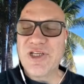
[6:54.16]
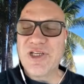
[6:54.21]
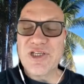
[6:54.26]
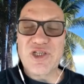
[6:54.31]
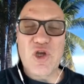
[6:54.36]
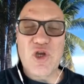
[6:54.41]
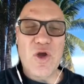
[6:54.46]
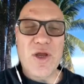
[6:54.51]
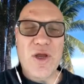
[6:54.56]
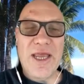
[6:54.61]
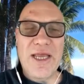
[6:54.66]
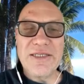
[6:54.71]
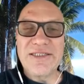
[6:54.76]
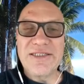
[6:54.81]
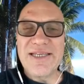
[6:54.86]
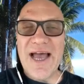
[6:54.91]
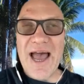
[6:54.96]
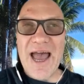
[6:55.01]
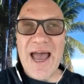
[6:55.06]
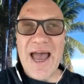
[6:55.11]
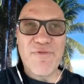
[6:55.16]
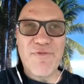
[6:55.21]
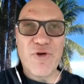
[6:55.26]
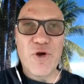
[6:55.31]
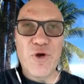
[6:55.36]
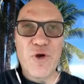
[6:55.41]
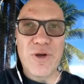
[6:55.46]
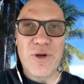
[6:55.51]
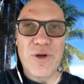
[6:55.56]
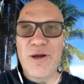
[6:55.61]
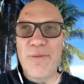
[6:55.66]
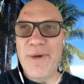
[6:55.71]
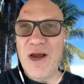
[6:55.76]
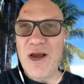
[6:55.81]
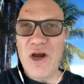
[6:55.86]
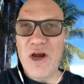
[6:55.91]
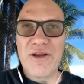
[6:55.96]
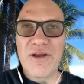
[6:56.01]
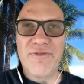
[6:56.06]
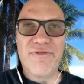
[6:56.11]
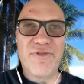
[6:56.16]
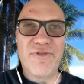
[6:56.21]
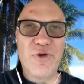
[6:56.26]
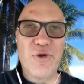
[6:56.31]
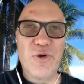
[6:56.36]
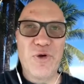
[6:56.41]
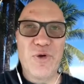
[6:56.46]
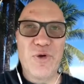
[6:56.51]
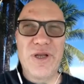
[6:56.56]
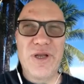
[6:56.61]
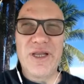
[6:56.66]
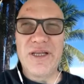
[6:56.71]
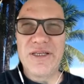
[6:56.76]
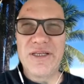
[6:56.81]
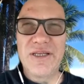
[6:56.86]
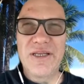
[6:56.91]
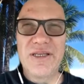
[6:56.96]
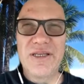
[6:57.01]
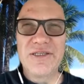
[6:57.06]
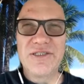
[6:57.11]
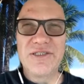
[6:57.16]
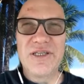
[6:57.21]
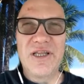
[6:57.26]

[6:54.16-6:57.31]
just cooking Thai food and American food and